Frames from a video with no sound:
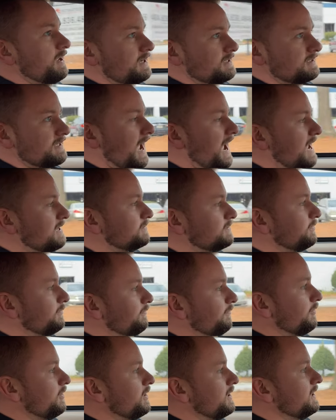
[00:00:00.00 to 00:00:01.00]
and it's hassle
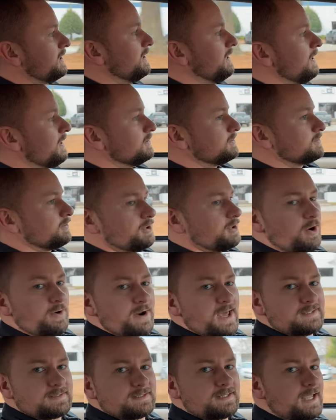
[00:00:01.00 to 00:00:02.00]
free. So don't
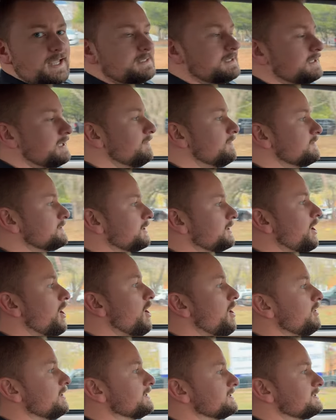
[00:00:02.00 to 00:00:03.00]
hesitate to give us a
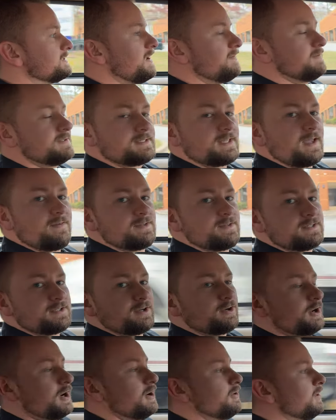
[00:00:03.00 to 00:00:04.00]
call at 770
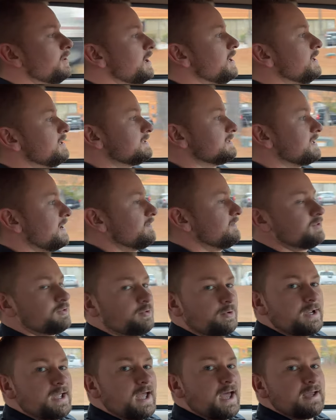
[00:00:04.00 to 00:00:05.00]

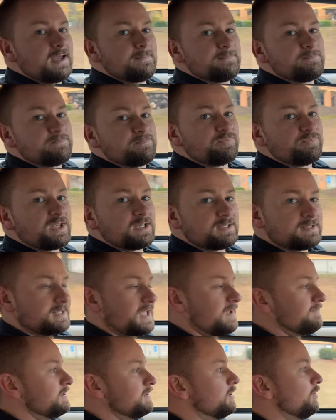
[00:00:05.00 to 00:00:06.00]
738
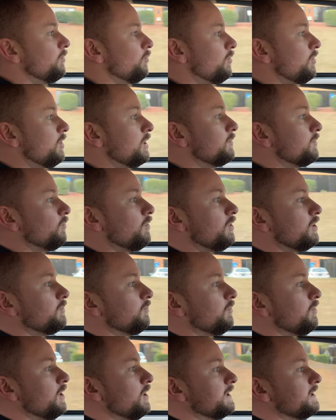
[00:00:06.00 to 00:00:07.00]

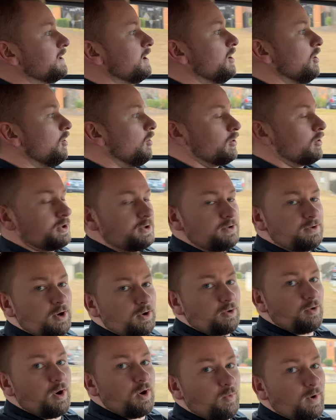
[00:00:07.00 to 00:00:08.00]
7111. Or you can go
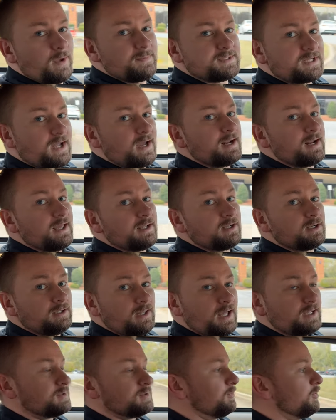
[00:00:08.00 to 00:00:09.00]
to our website at
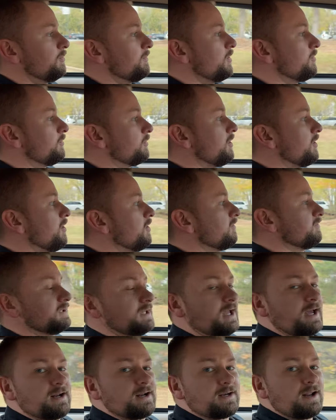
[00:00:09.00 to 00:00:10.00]

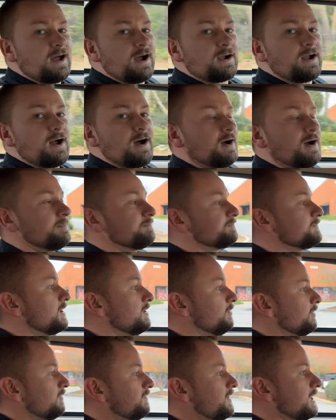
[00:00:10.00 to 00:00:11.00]
collectiblemotorcarofatlanta.com.
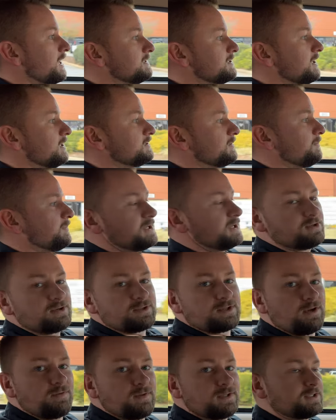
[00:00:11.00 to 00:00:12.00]
We've got tons of
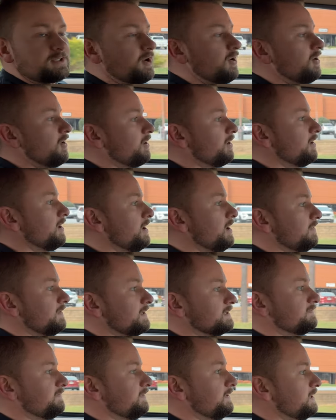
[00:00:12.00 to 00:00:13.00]
pictures on this car.
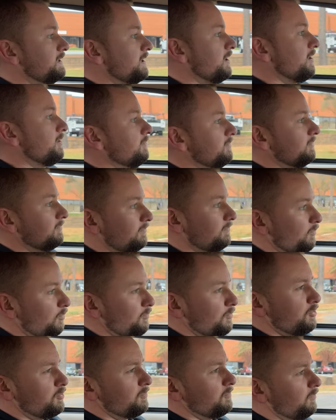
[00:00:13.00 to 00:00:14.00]
This video
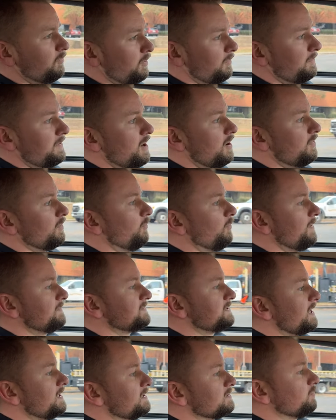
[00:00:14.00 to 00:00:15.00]
will be on the
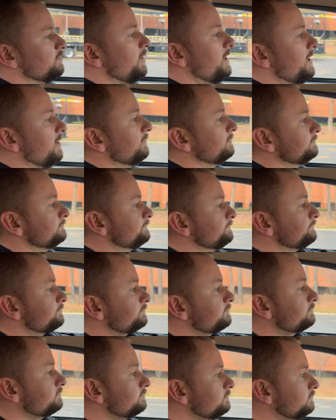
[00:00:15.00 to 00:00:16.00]
website as well.
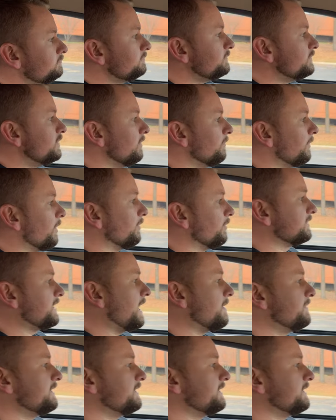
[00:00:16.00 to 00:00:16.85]
But with that